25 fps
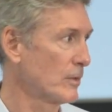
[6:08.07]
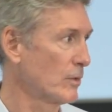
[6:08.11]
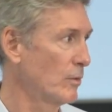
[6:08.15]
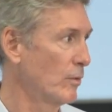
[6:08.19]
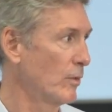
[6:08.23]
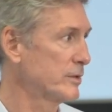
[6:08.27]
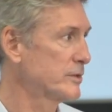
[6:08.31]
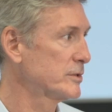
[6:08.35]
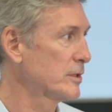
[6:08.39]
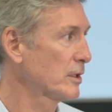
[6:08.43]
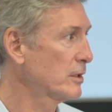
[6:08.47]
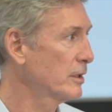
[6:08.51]

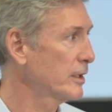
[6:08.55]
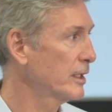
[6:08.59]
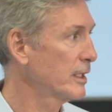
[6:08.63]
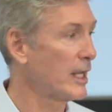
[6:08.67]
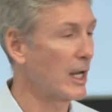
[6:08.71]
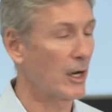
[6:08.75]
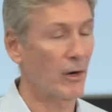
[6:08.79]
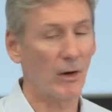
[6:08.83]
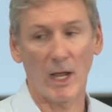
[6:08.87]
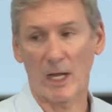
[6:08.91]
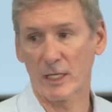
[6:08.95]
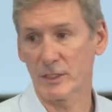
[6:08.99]
Once the Clean
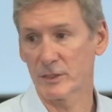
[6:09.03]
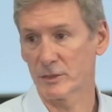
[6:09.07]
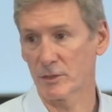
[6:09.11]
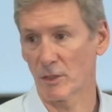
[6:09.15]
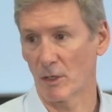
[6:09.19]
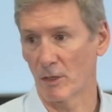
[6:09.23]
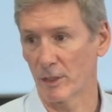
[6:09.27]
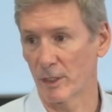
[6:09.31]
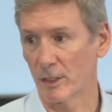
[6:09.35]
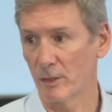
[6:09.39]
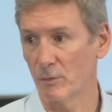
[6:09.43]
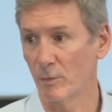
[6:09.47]
Air Act
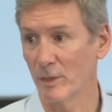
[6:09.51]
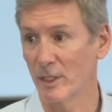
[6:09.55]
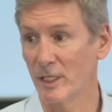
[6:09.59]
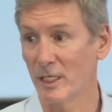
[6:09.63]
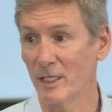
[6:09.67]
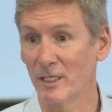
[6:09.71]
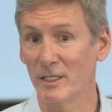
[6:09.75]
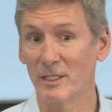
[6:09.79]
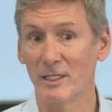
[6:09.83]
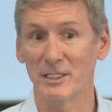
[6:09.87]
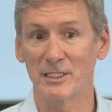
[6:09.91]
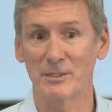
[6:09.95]
started, we
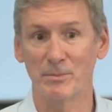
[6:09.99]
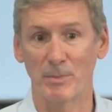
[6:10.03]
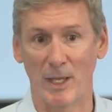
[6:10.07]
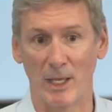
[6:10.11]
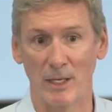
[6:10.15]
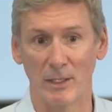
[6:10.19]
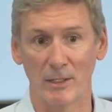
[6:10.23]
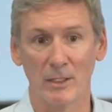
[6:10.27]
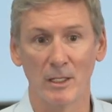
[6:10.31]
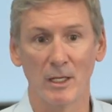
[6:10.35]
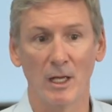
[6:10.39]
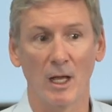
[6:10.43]
needed to
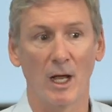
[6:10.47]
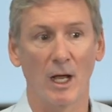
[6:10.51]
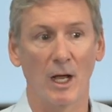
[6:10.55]
spend